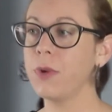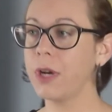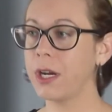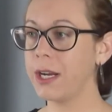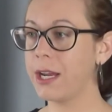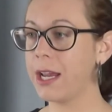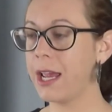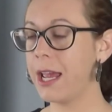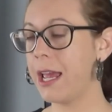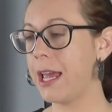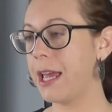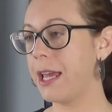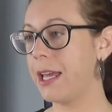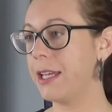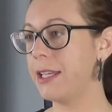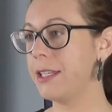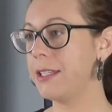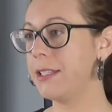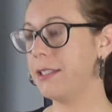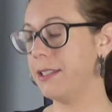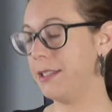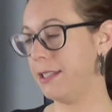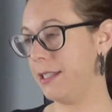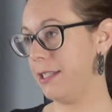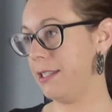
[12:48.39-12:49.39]
where it
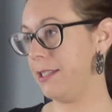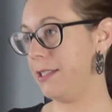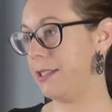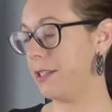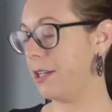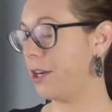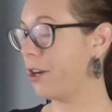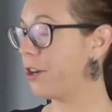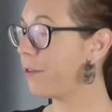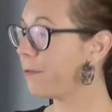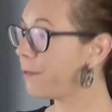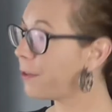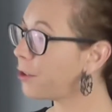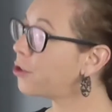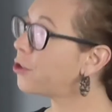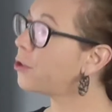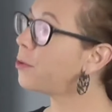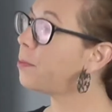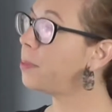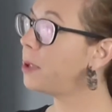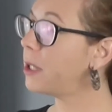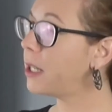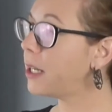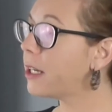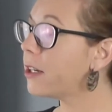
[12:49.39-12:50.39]
has this
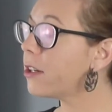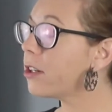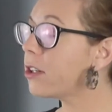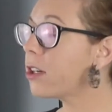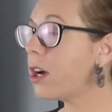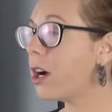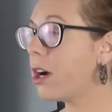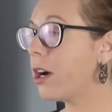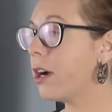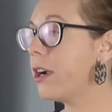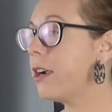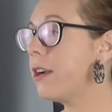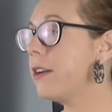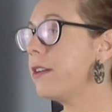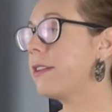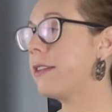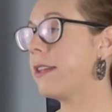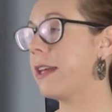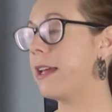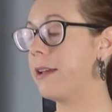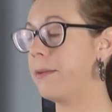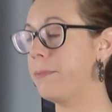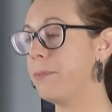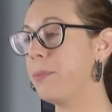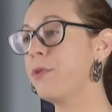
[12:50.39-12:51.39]
artificial player card
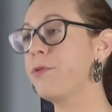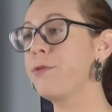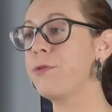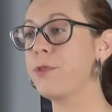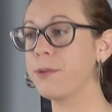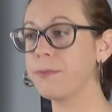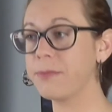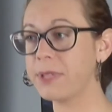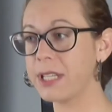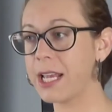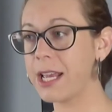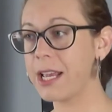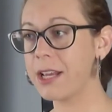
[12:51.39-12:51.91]
that performs